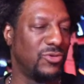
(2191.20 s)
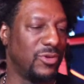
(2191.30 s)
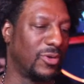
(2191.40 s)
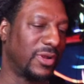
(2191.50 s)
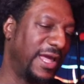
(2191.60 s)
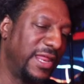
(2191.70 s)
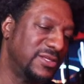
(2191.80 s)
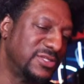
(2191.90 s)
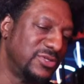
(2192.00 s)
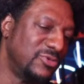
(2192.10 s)
you know, the
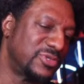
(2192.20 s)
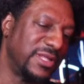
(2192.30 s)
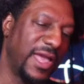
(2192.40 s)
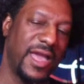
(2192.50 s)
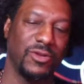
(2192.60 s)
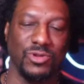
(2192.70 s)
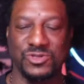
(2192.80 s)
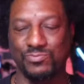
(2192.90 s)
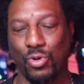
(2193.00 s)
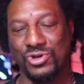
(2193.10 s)
ladies usually handle this
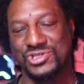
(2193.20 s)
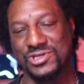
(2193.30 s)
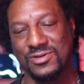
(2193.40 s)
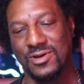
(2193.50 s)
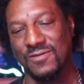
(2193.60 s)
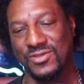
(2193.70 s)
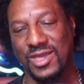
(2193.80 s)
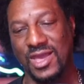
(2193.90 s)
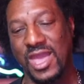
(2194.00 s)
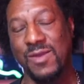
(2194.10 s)
portion of the
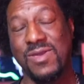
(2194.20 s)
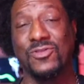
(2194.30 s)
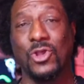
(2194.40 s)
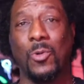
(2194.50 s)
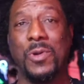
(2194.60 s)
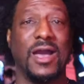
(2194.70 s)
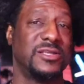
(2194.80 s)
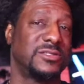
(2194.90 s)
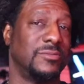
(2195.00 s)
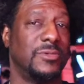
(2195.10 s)
game, even though we got
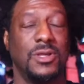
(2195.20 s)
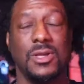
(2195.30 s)
some